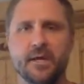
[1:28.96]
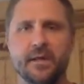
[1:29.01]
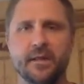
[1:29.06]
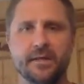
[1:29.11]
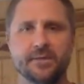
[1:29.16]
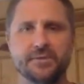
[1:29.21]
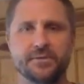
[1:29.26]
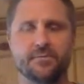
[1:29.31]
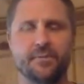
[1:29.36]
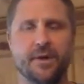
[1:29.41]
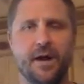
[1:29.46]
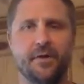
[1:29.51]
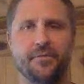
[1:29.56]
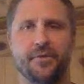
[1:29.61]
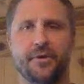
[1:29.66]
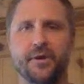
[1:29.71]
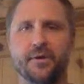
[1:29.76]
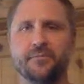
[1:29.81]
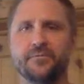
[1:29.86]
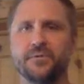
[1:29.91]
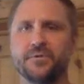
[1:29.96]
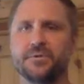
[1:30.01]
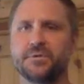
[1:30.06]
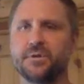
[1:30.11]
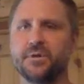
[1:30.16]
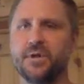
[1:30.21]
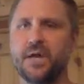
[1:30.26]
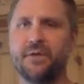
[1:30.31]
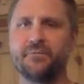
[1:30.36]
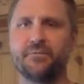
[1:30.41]
that's around there. If you
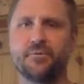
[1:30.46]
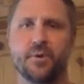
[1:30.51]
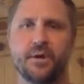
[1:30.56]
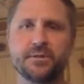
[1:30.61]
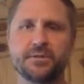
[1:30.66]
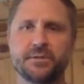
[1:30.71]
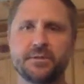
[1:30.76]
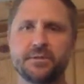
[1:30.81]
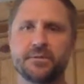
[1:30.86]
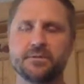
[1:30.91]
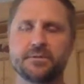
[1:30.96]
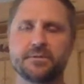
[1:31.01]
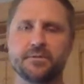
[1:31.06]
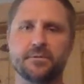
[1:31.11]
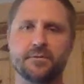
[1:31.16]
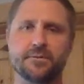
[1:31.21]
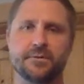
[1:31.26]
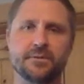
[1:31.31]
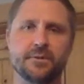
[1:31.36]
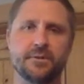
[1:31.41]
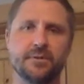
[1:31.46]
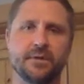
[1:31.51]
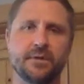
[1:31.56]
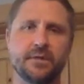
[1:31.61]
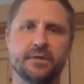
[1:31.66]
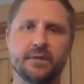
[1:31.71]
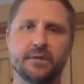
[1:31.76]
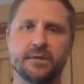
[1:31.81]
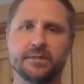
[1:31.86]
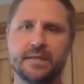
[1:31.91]
still have questions or still
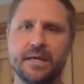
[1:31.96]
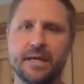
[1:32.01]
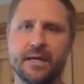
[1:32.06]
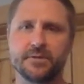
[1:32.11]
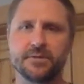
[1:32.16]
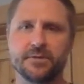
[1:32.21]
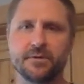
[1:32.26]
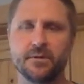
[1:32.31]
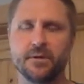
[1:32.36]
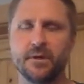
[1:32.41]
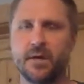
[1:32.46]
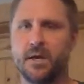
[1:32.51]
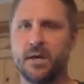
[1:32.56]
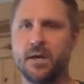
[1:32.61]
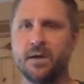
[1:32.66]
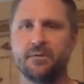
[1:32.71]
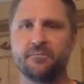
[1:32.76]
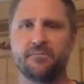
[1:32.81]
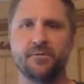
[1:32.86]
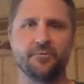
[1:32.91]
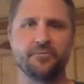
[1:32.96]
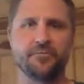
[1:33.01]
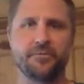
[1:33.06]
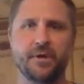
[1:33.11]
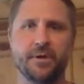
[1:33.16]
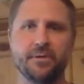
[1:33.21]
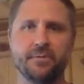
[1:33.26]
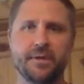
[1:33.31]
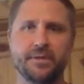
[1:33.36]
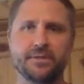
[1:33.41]
need things answered, feel
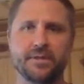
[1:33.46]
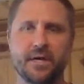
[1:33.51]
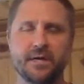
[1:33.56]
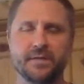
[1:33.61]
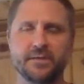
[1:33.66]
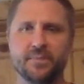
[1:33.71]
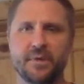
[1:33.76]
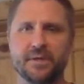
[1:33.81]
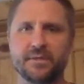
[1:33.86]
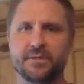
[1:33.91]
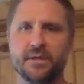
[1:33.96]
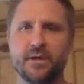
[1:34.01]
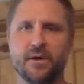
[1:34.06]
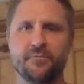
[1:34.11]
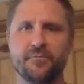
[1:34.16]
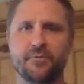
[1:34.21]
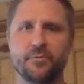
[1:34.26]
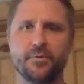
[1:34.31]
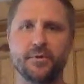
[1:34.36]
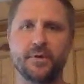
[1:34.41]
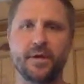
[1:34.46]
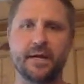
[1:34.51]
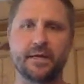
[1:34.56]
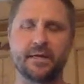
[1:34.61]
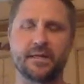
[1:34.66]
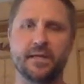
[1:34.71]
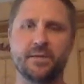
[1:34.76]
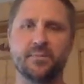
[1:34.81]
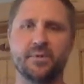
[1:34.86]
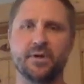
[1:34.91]
free to reach out to myself or the
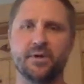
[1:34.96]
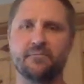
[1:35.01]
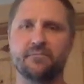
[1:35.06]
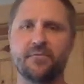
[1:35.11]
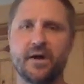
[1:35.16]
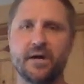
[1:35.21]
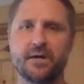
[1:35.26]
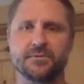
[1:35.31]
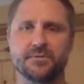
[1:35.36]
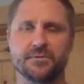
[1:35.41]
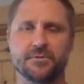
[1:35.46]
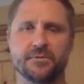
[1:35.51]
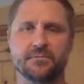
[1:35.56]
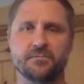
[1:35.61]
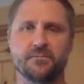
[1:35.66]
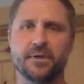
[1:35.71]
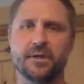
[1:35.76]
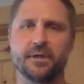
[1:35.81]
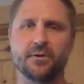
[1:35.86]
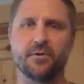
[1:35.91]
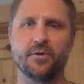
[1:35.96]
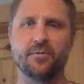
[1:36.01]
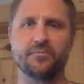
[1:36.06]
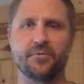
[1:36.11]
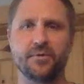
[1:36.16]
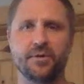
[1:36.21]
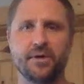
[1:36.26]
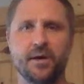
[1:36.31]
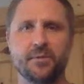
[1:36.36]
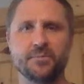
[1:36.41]
academic advisors, and we can
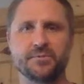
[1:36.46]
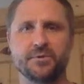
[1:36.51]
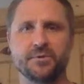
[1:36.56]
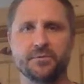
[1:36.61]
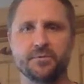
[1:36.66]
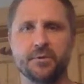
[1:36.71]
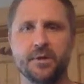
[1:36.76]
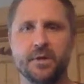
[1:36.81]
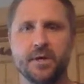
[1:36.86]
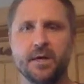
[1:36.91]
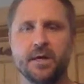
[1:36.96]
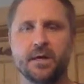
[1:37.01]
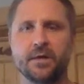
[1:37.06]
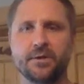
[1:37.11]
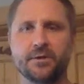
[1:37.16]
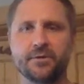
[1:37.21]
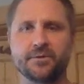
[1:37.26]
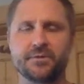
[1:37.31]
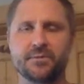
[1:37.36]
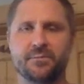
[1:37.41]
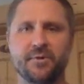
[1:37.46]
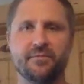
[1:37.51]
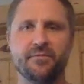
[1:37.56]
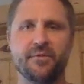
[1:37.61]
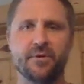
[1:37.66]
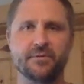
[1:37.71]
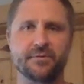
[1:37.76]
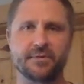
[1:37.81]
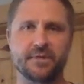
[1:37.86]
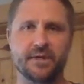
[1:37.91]
hopefully help to clear some of
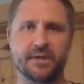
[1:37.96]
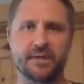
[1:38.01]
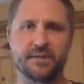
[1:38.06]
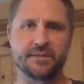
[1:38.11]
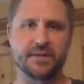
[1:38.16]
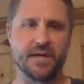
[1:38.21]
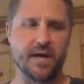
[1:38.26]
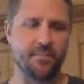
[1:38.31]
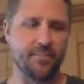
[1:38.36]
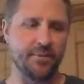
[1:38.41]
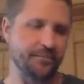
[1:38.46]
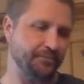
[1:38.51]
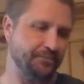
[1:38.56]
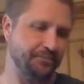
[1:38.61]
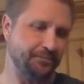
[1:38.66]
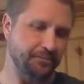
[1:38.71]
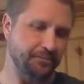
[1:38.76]
those things up.